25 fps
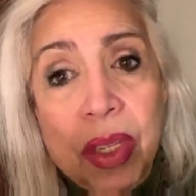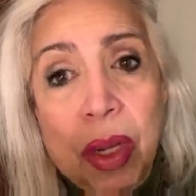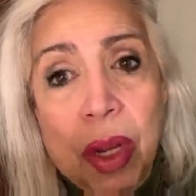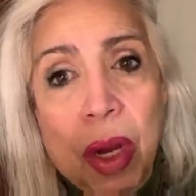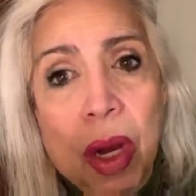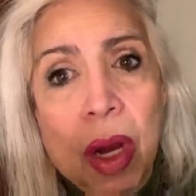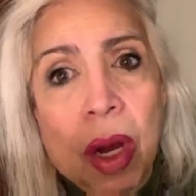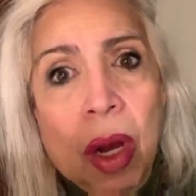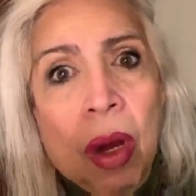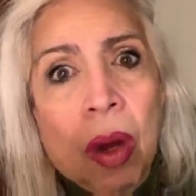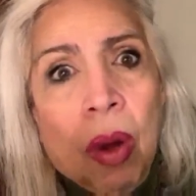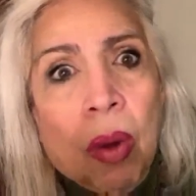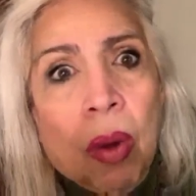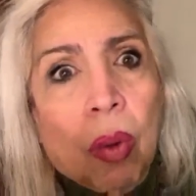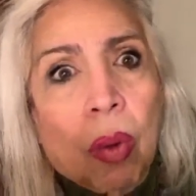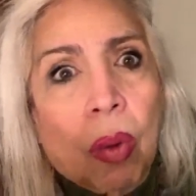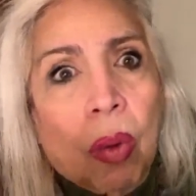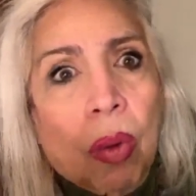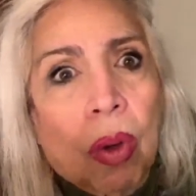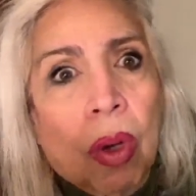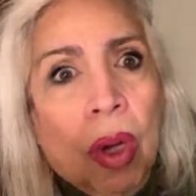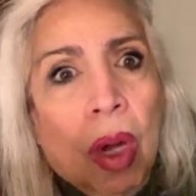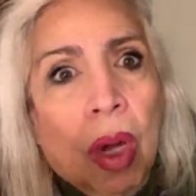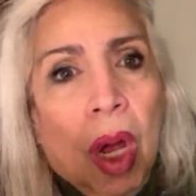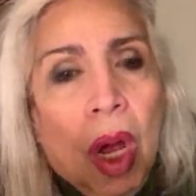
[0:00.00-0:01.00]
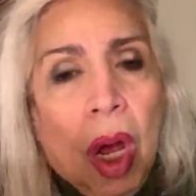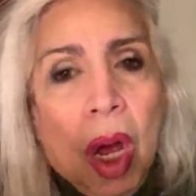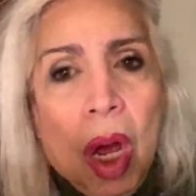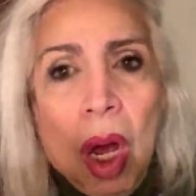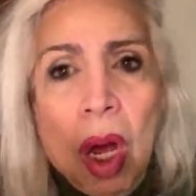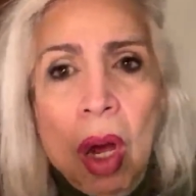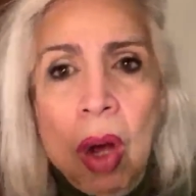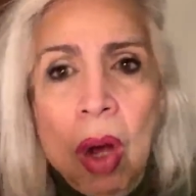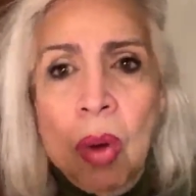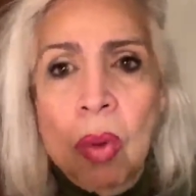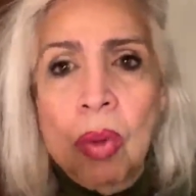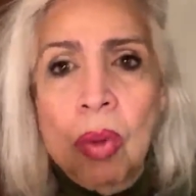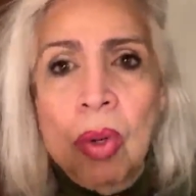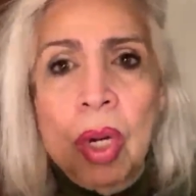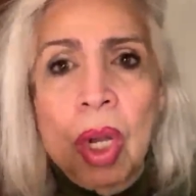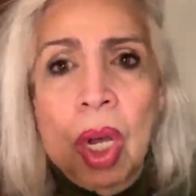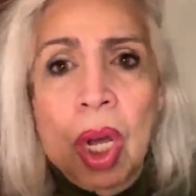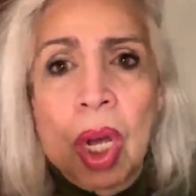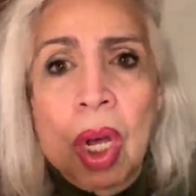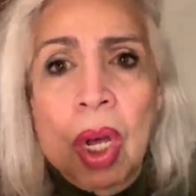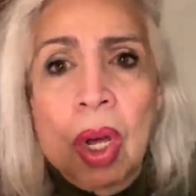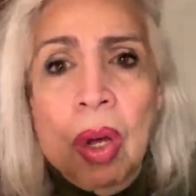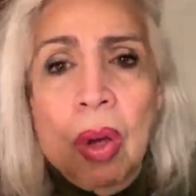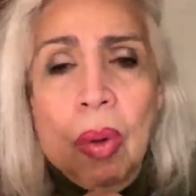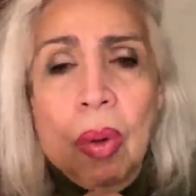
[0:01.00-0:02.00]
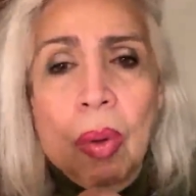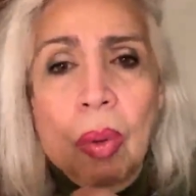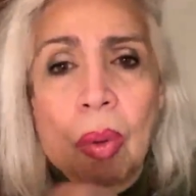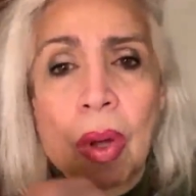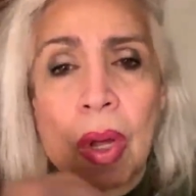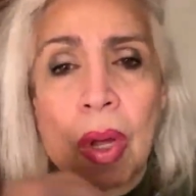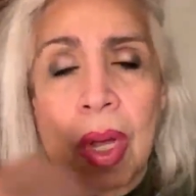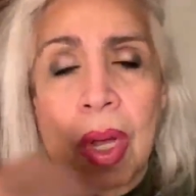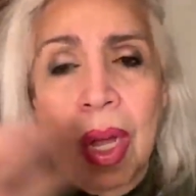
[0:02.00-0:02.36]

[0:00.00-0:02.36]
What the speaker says: oh, oh no.